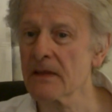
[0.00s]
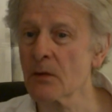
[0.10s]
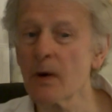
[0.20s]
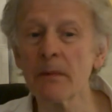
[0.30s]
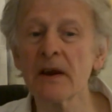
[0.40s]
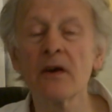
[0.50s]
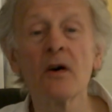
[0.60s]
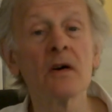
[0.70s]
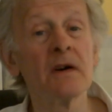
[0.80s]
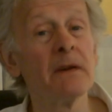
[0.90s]
the women are
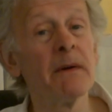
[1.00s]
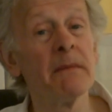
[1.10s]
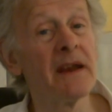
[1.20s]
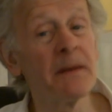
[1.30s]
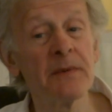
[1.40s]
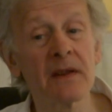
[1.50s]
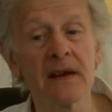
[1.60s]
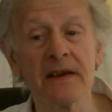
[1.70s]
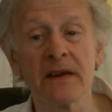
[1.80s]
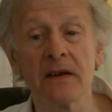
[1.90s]
not going to be
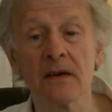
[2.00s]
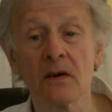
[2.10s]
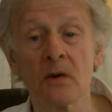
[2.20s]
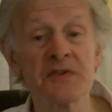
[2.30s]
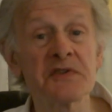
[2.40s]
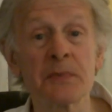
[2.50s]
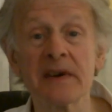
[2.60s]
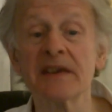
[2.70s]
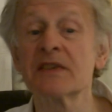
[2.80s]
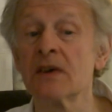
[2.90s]
manipulated or
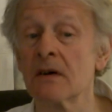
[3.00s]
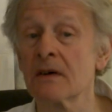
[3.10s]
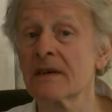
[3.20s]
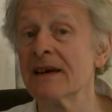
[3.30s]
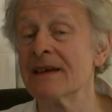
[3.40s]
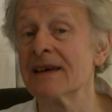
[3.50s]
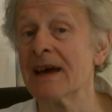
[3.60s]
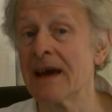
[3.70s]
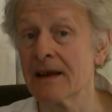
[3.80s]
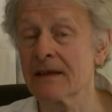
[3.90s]
sweet talked
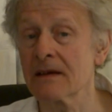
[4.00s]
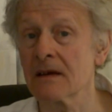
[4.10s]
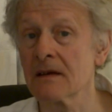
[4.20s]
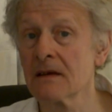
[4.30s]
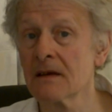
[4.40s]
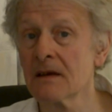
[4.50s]
into anything.